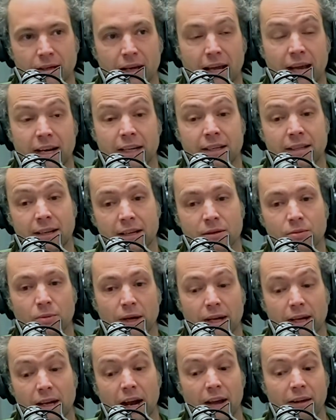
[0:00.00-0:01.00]
And in that
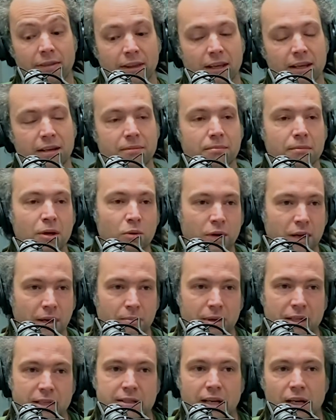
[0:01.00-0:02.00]
way, I think milk can
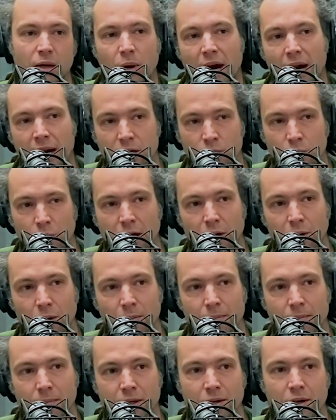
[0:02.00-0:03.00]
be terroir as well,
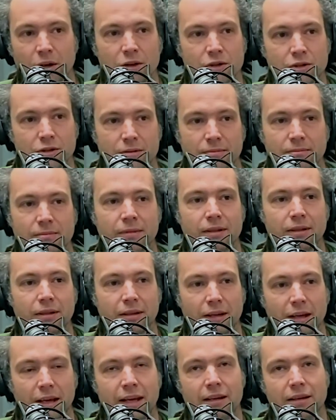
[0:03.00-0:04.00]
because
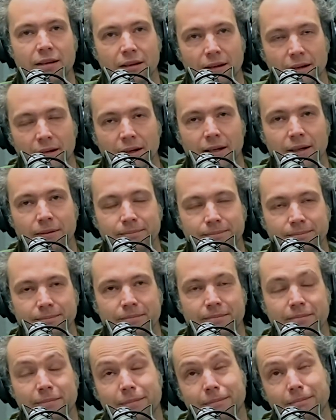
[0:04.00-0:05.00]
in
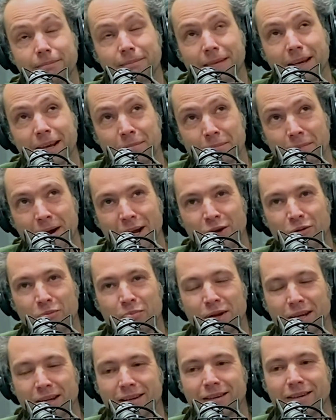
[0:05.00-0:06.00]
my
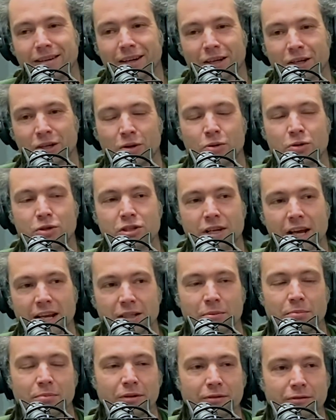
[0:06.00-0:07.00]
opinion, a good
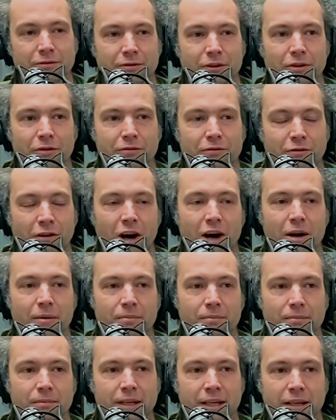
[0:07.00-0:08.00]
setup of
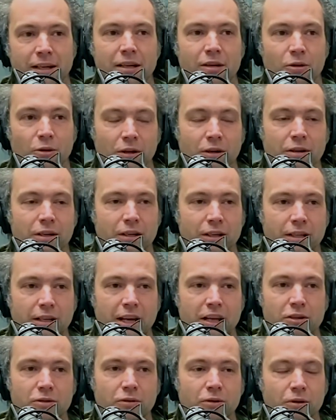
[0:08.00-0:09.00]
farming or
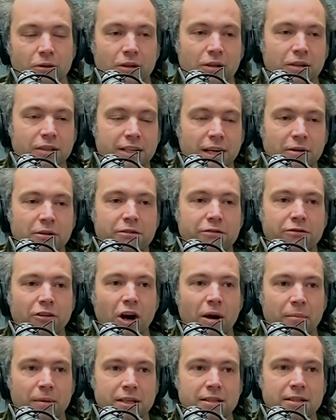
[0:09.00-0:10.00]
cattle or dairy
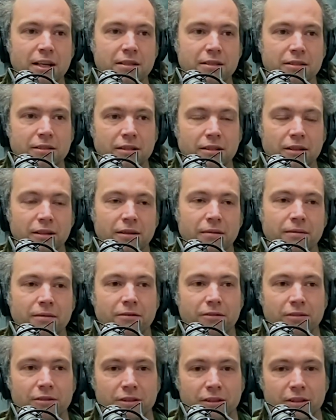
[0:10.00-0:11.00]
farming is that
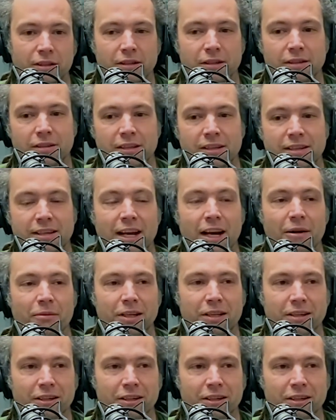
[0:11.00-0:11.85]
the dairy,